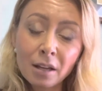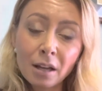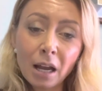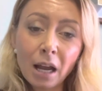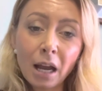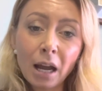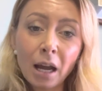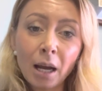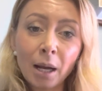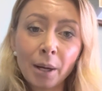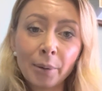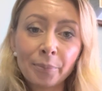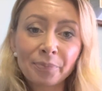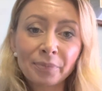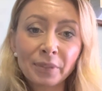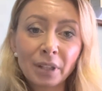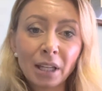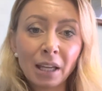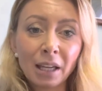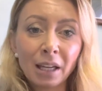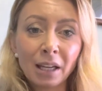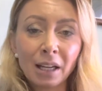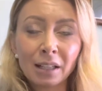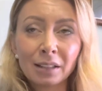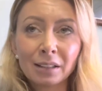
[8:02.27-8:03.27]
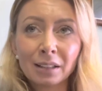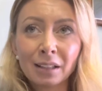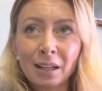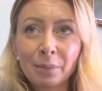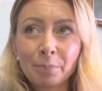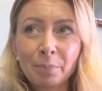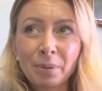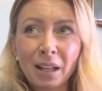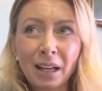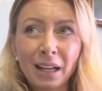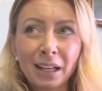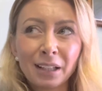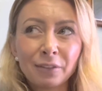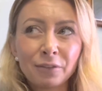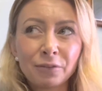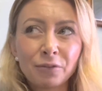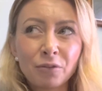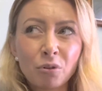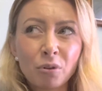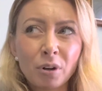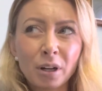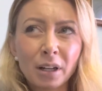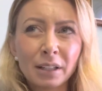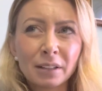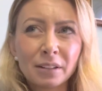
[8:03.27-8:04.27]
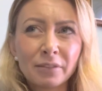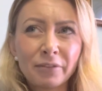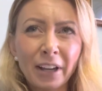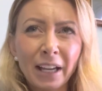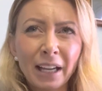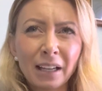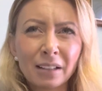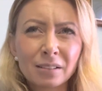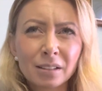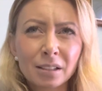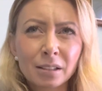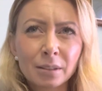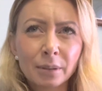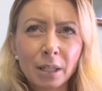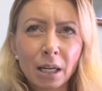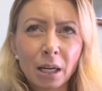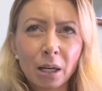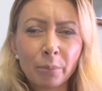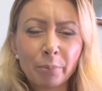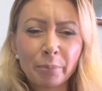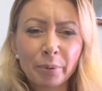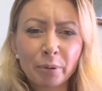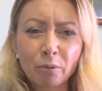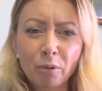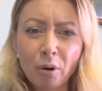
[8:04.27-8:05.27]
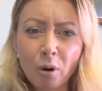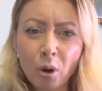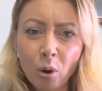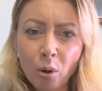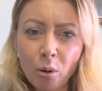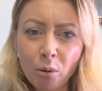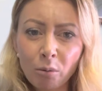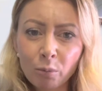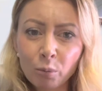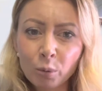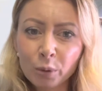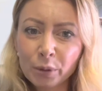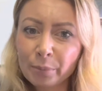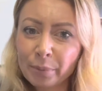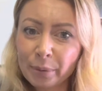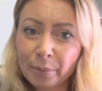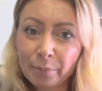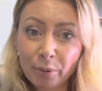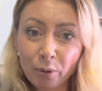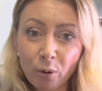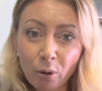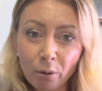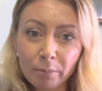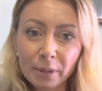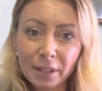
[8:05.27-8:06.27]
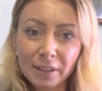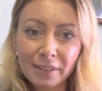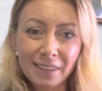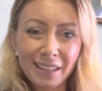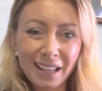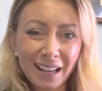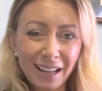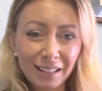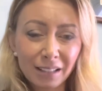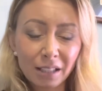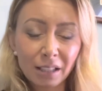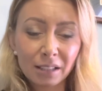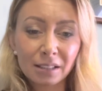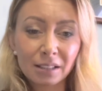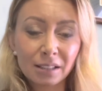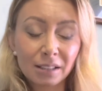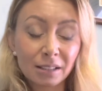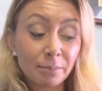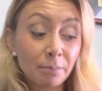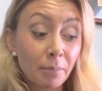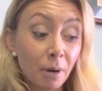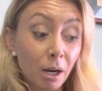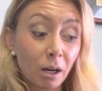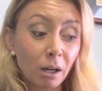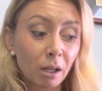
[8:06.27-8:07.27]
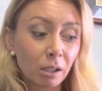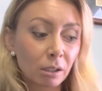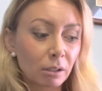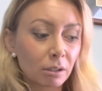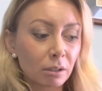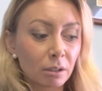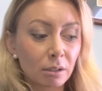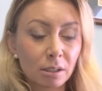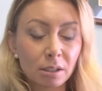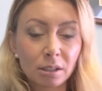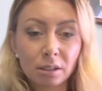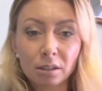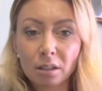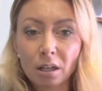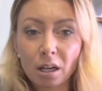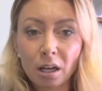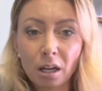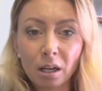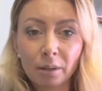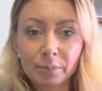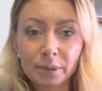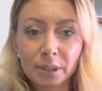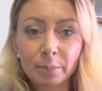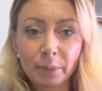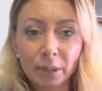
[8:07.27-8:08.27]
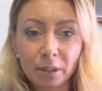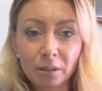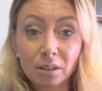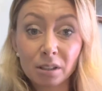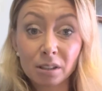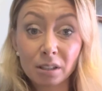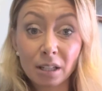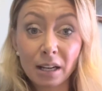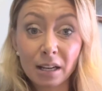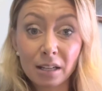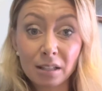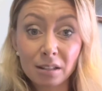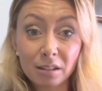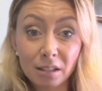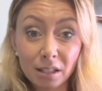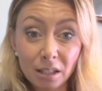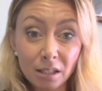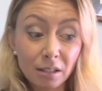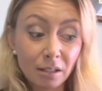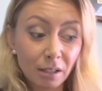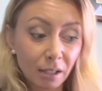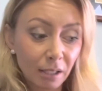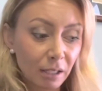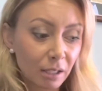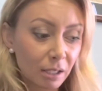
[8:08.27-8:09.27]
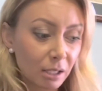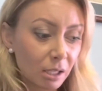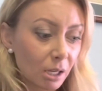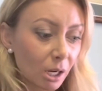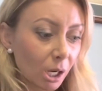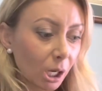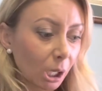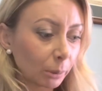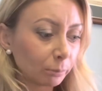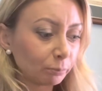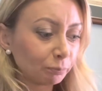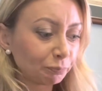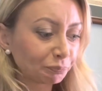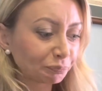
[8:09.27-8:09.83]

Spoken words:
And applying for advanced parole would be probably not a smartest idea here.